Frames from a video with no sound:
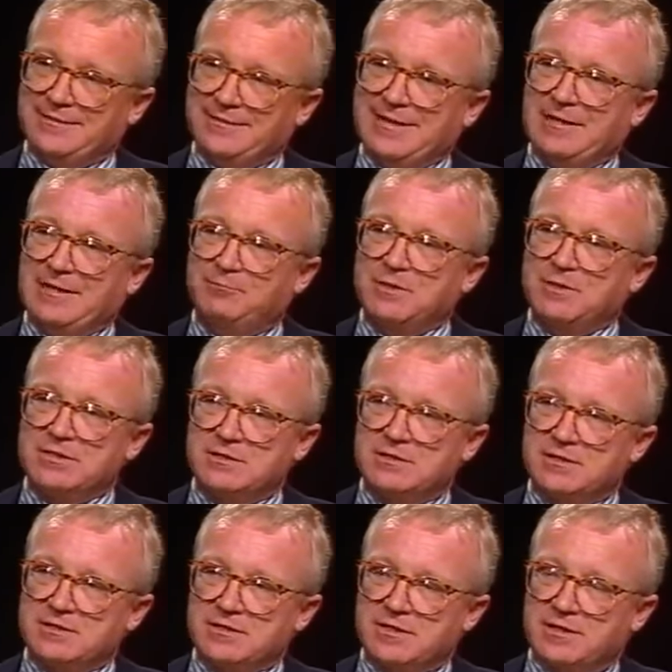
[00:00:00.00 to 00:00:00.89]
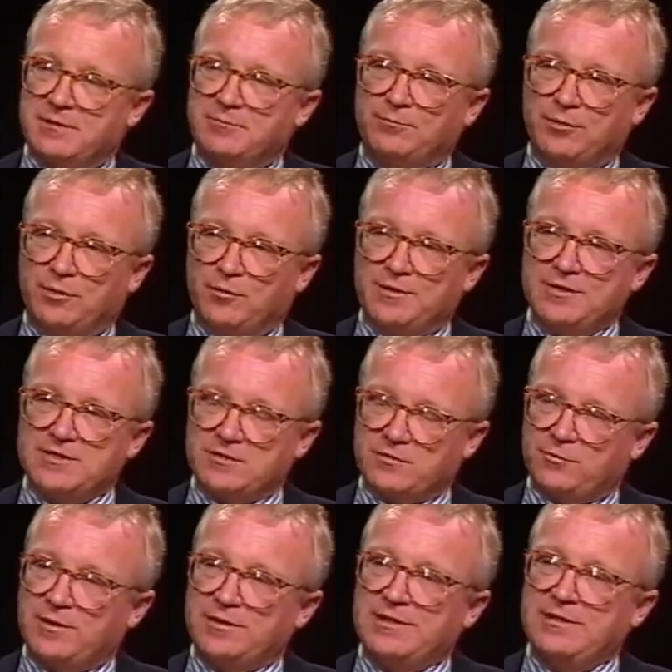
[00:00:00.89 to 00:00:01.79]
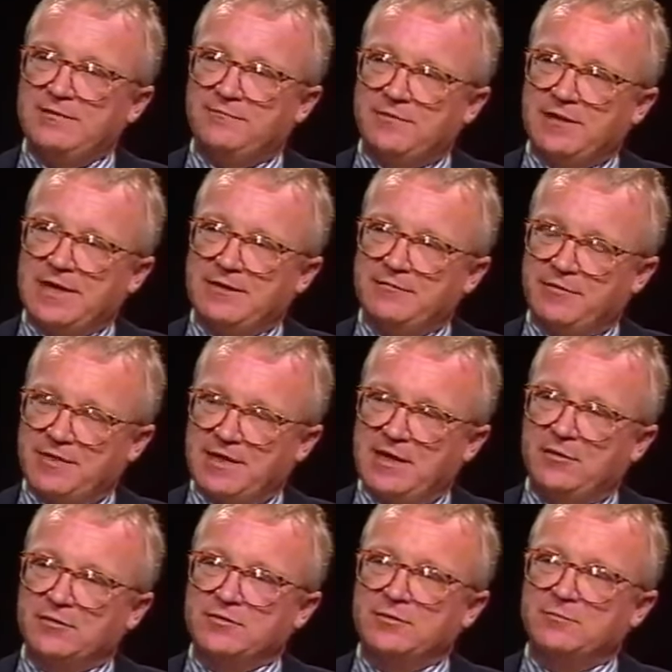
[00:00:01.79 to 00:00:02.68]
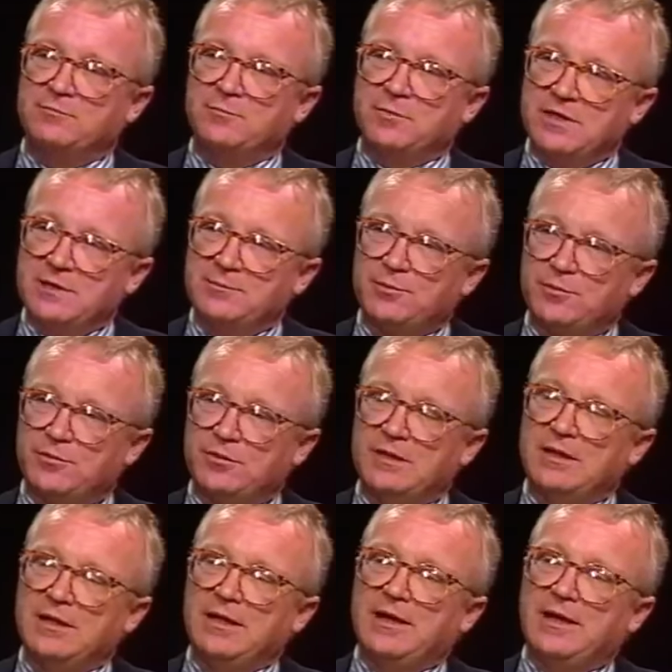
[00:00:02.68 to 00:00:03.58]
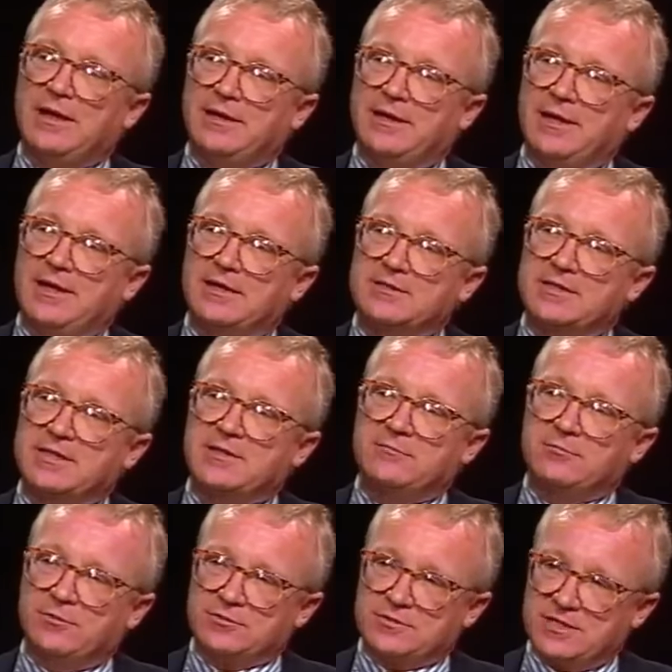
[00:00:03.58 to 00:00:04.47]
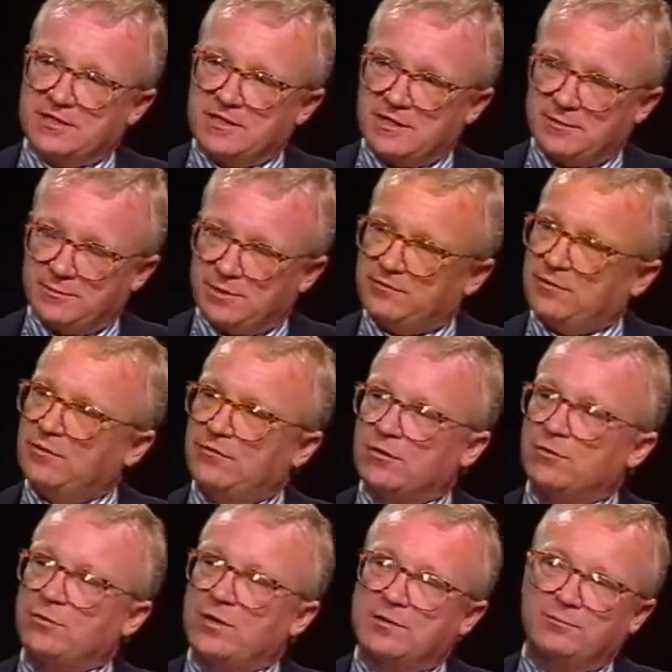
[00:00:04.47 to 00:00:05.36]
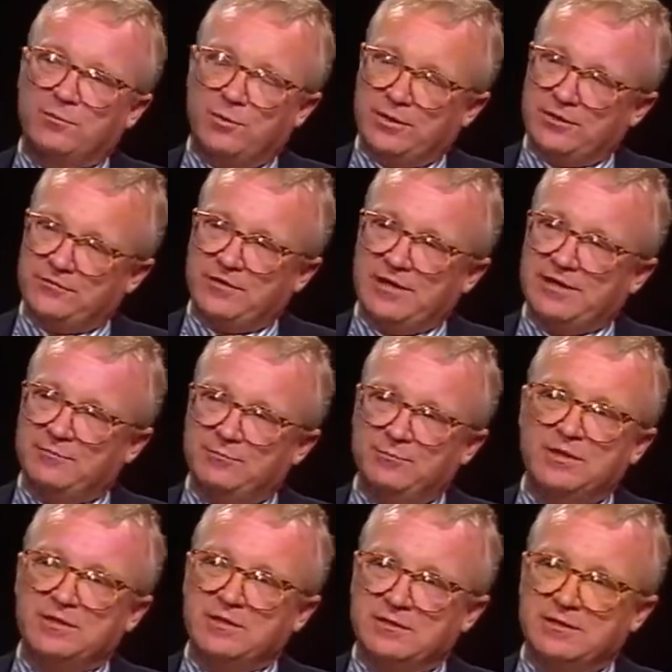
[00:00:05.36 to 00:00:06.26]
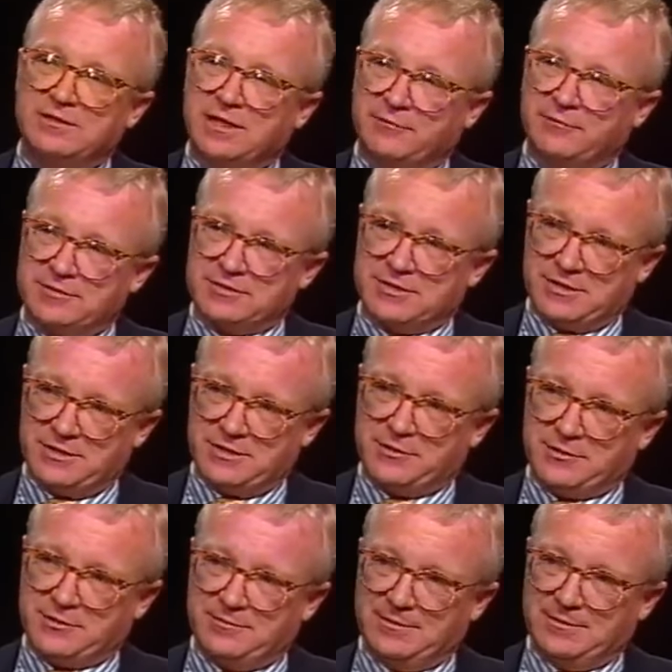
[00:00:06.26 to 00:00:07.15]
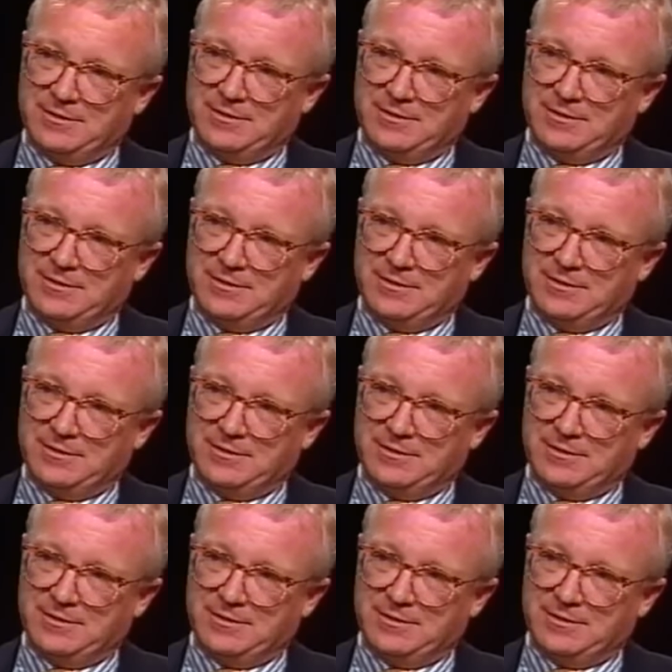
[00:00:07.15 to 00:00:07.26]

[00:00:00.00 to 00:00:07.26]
That business employs 25,000 people and has a gross income of over $1.5 billion a year.